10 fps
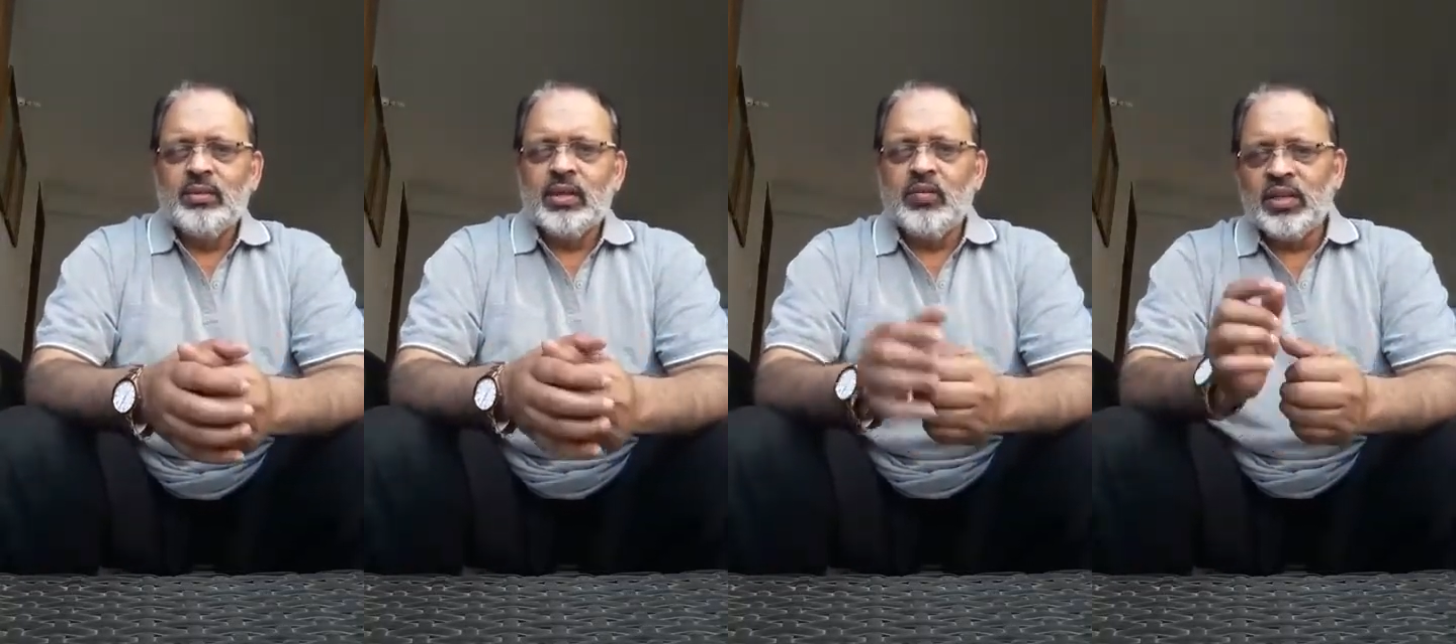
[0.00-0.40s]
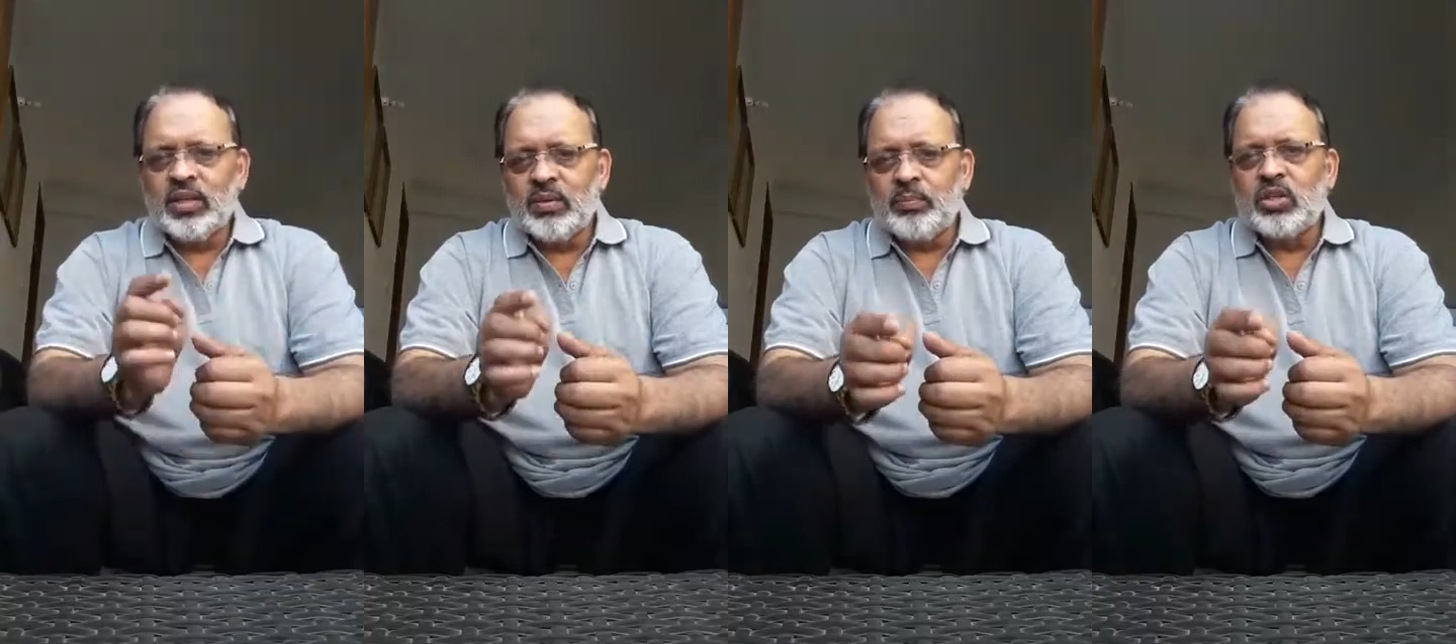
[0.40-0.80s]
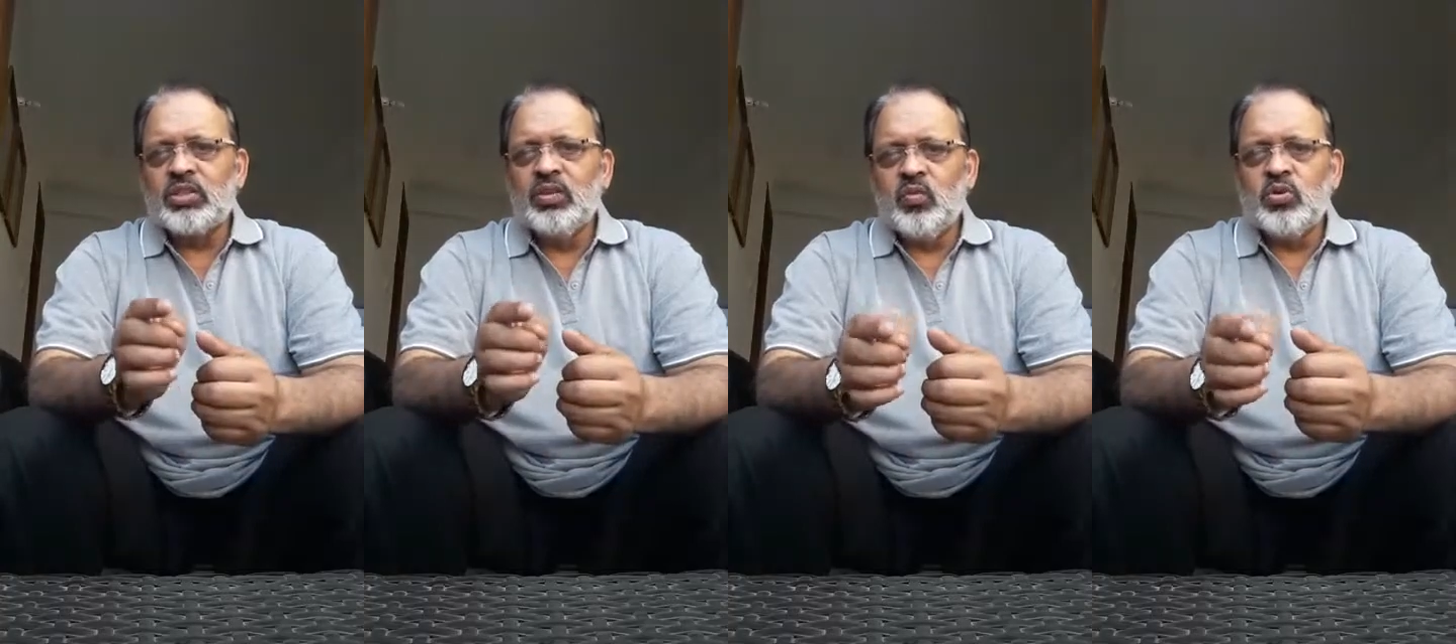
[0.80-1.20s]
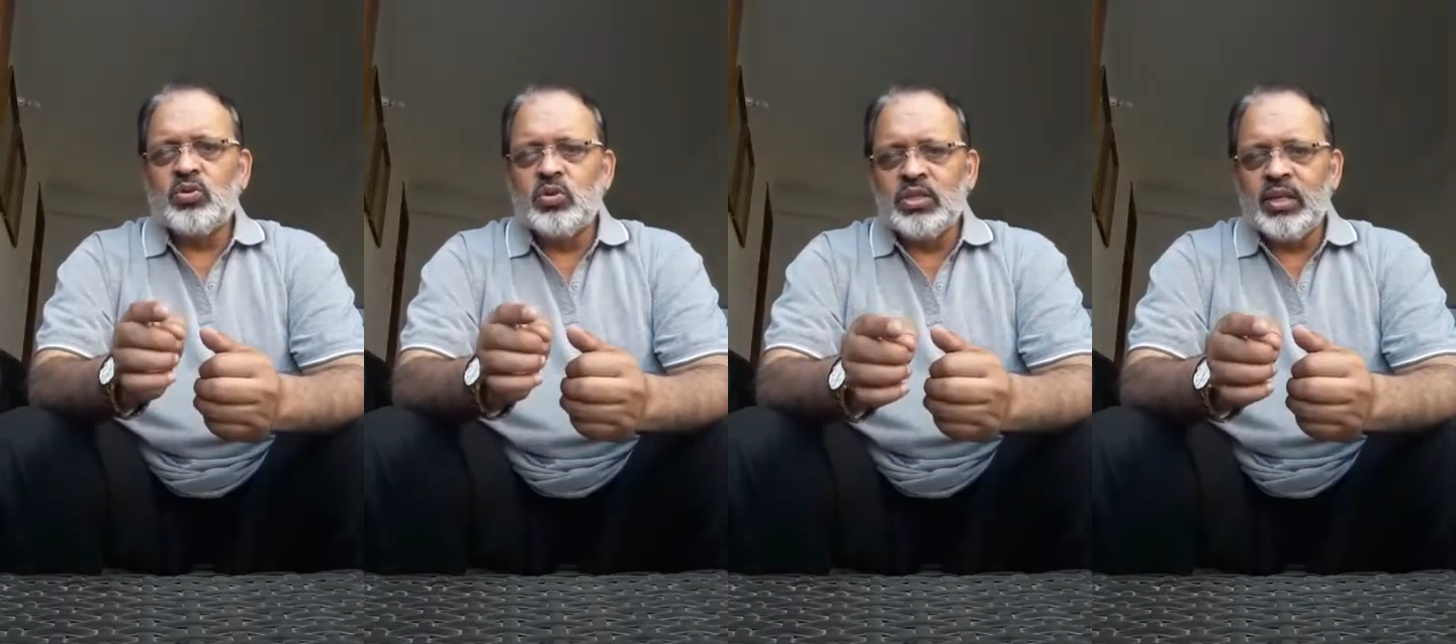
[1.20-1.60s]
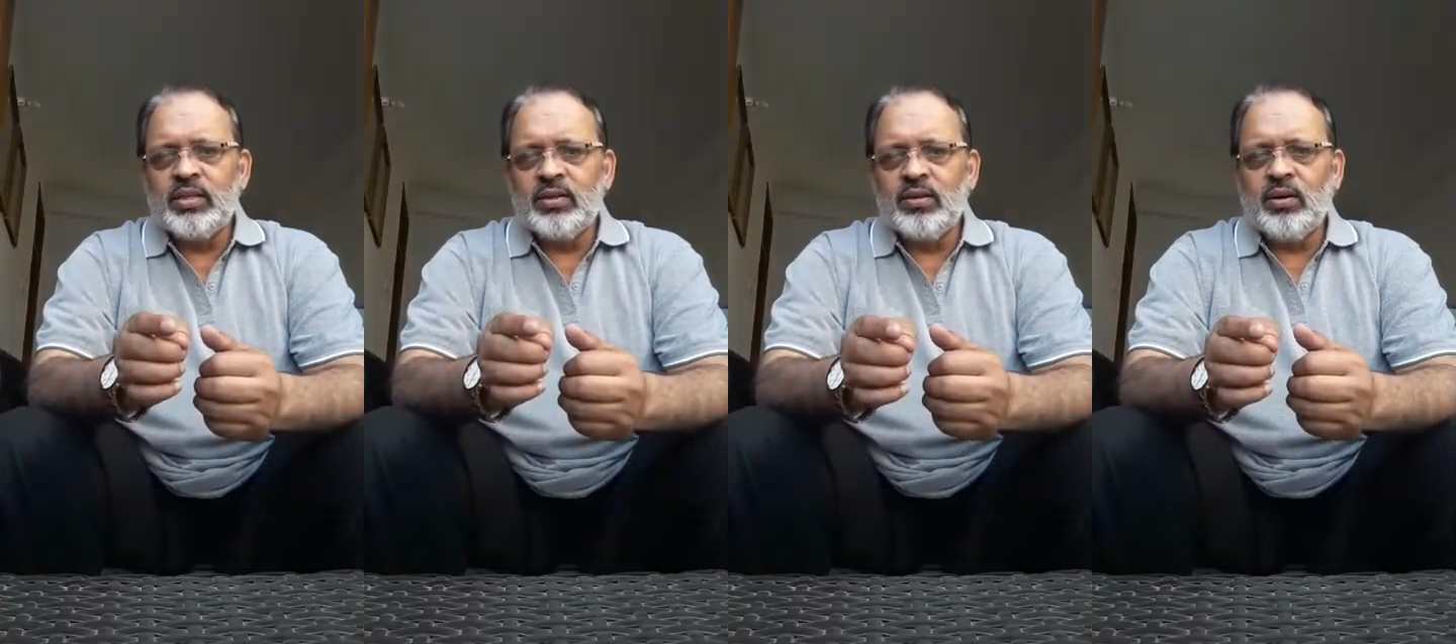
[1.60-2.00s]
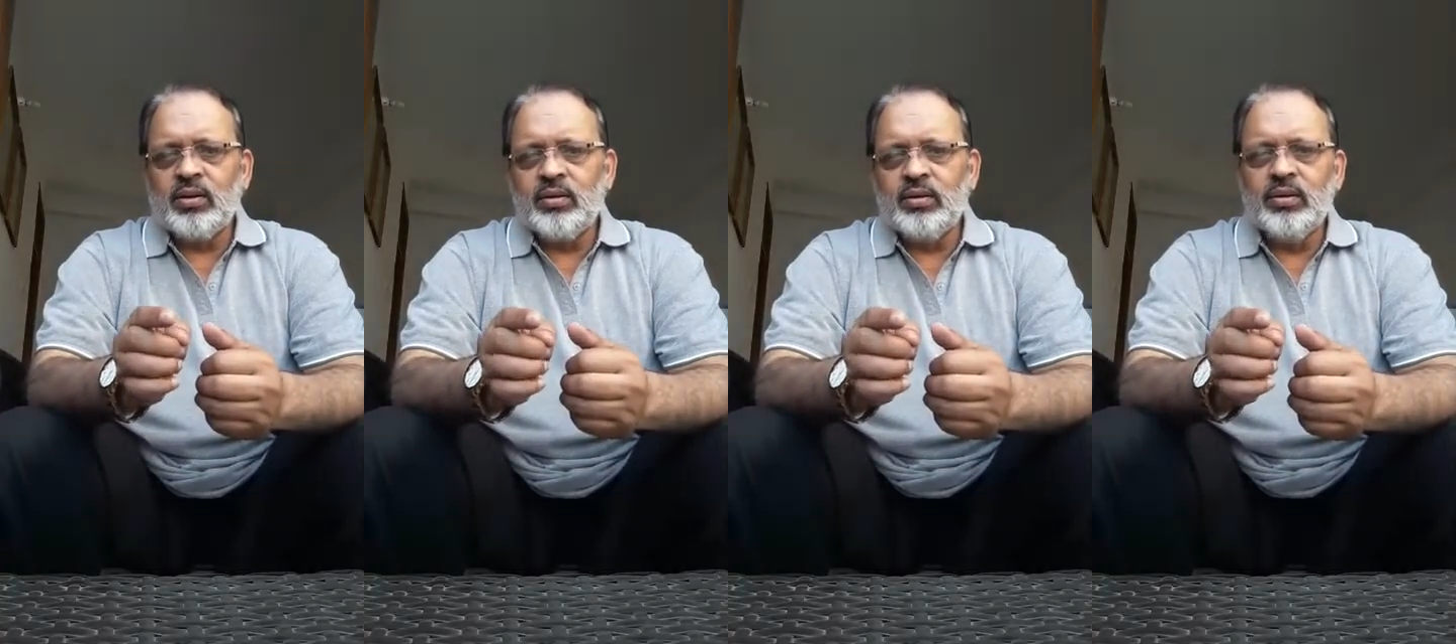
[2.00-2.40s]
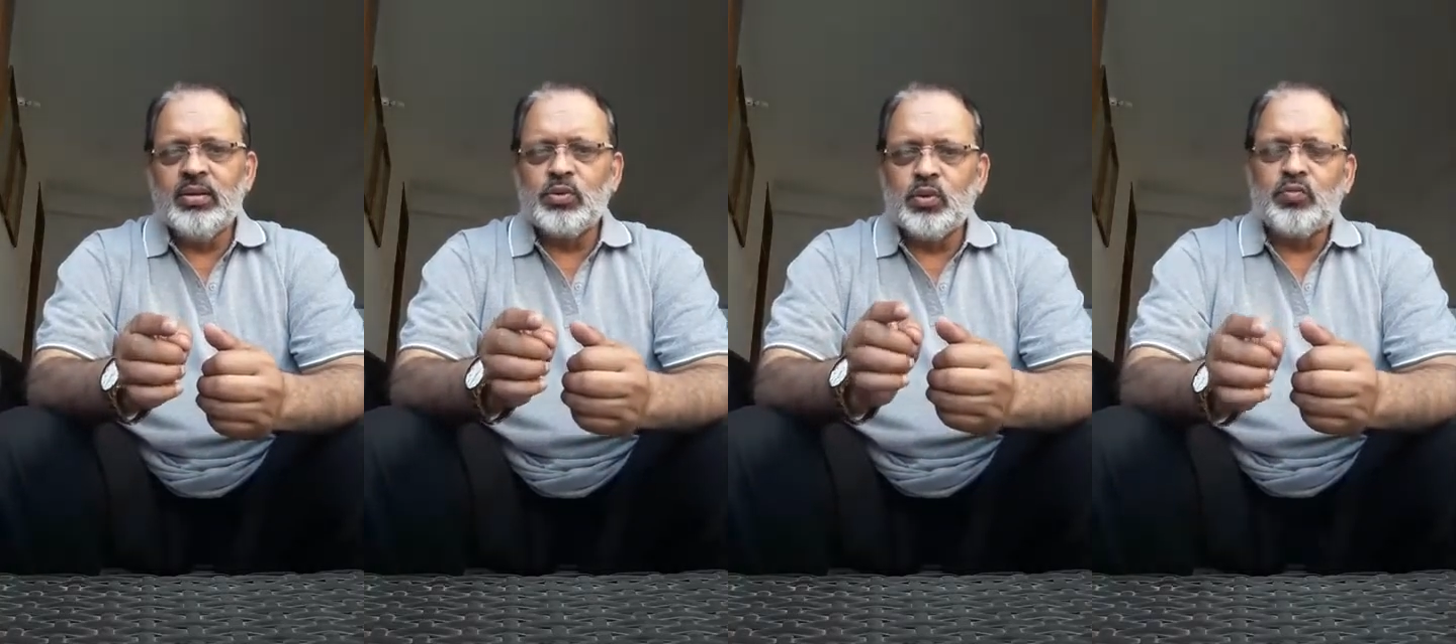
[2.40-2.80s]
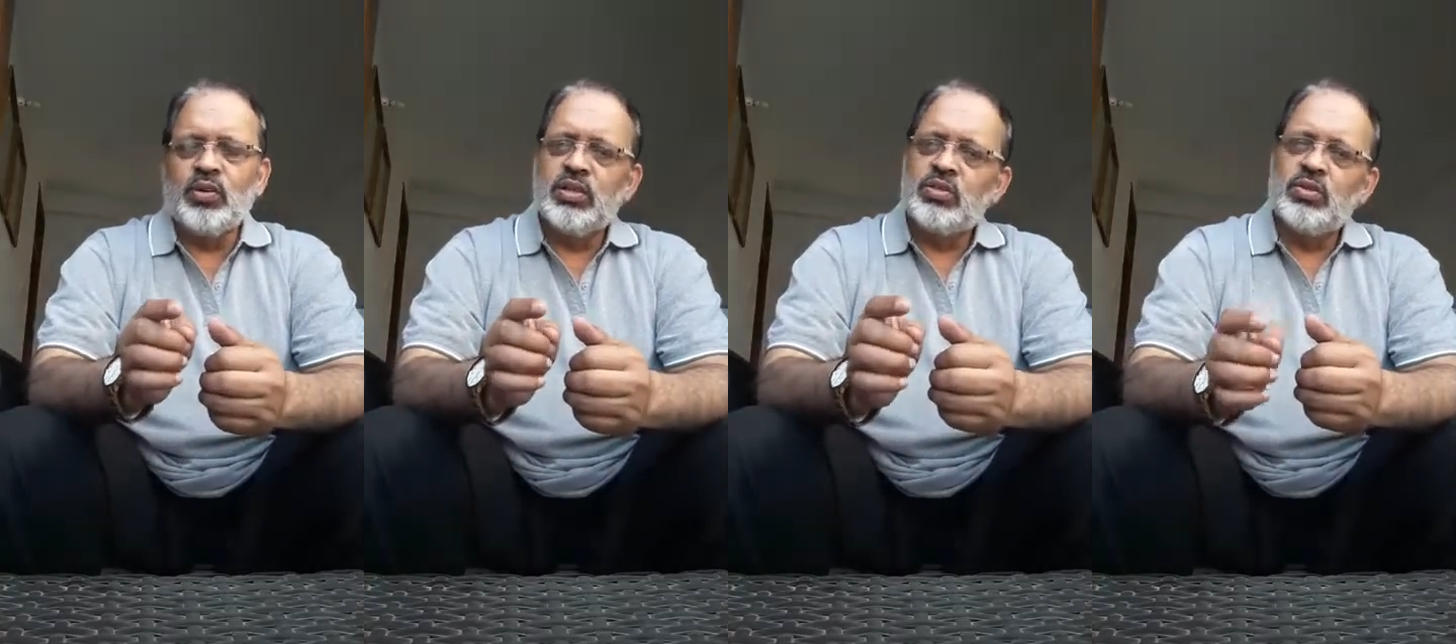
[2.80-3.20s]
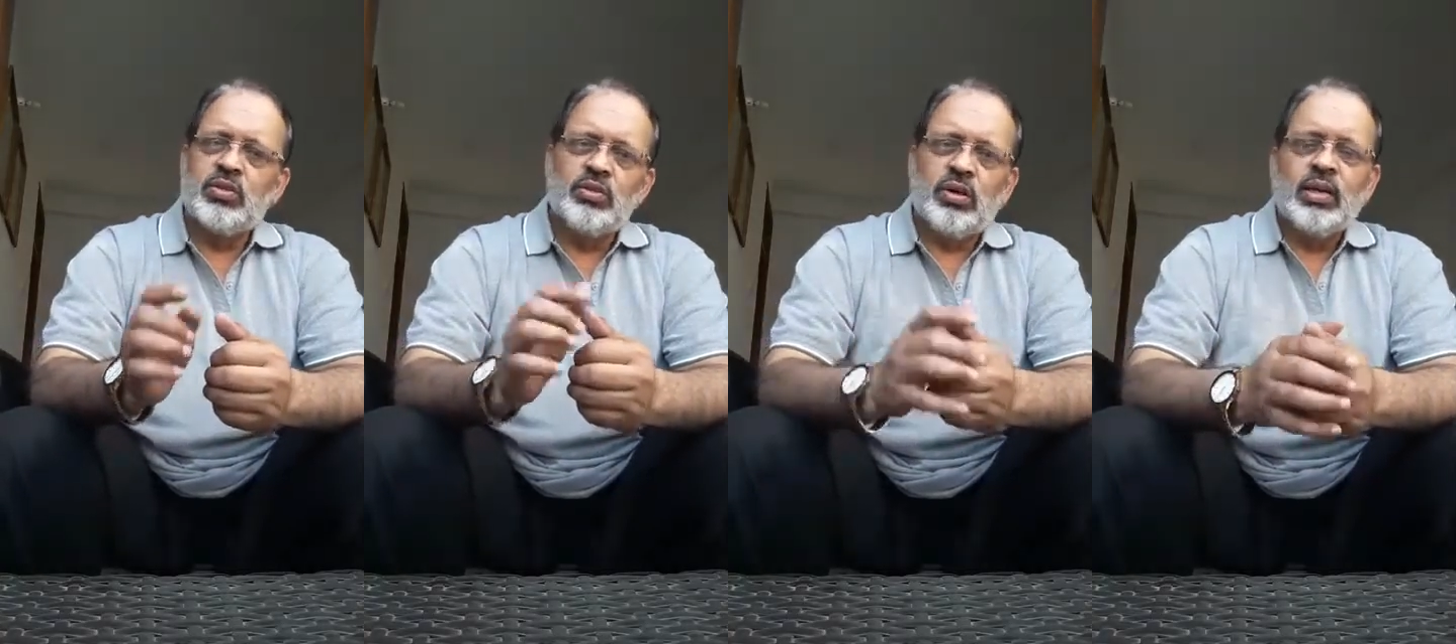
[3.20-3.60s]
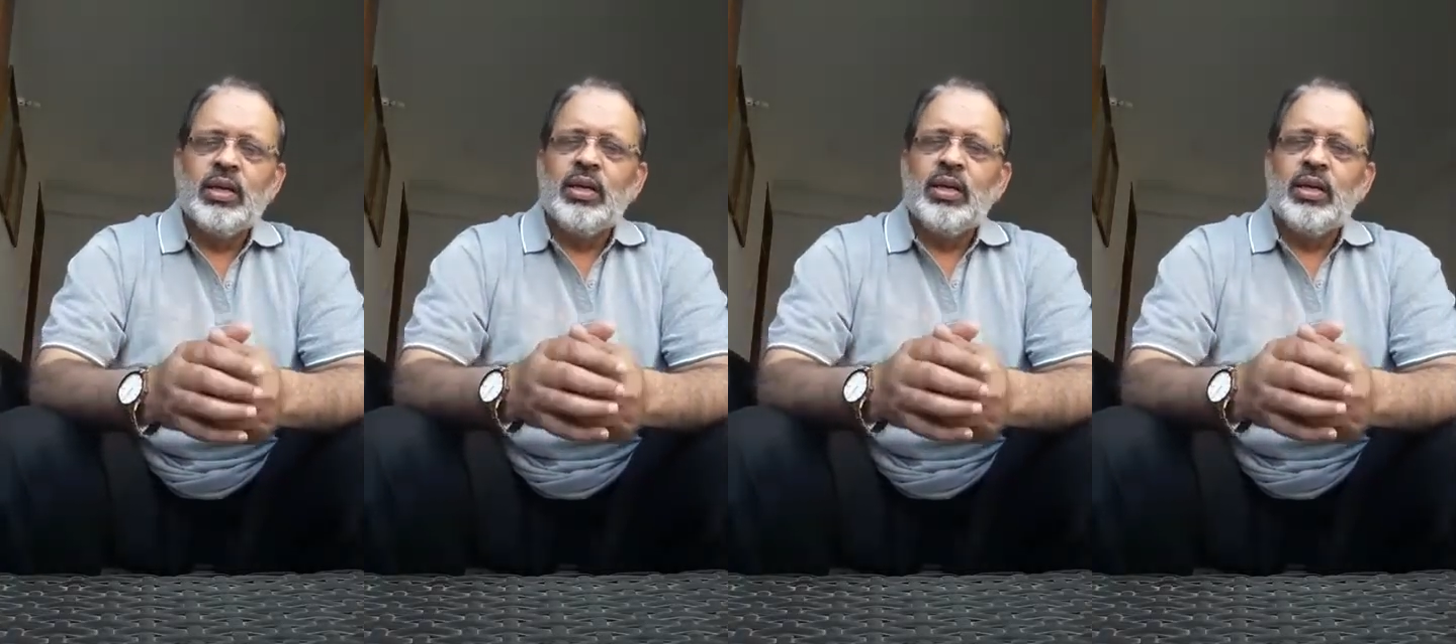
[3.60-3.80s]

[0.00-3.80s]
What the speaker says: Whether the person wants to change or he is good for the institution or not.